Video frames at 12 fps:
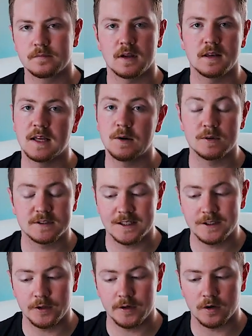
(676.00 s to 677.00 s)
And they will tell
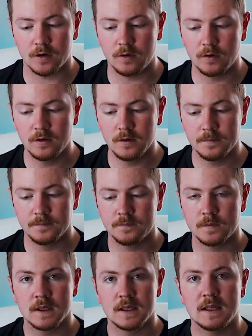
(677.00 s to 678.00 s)
you your goal.
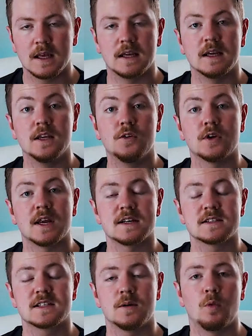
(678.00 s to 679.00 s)
And then you can
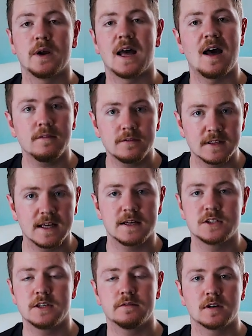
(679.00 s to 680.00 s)
ask them, why haven't they
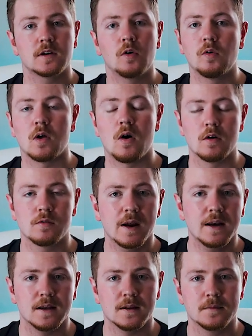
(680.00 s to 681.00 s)
achieved their goal
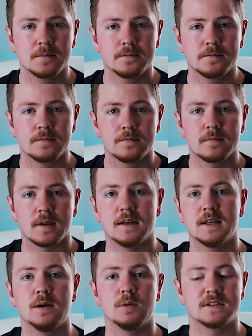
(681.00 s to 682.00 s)
already? And
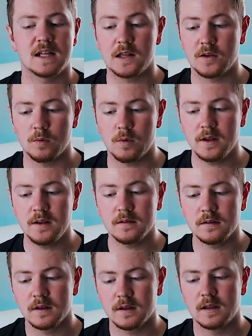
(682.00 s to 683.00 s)
they will tell you why.
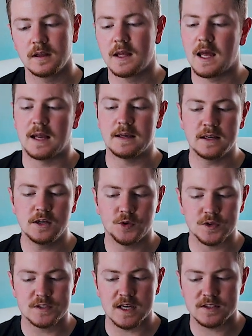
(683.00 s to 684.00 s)
And then you
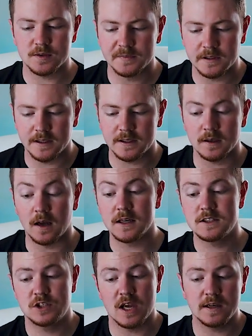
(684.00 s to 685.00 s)
can say something like, I
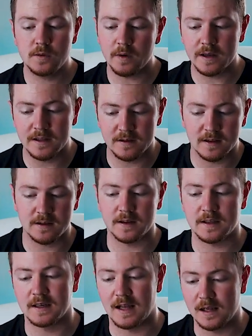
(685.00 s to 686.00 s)
genuinely think I
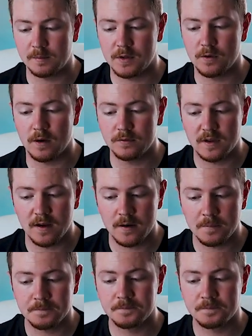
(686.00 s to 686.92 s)
can help you out there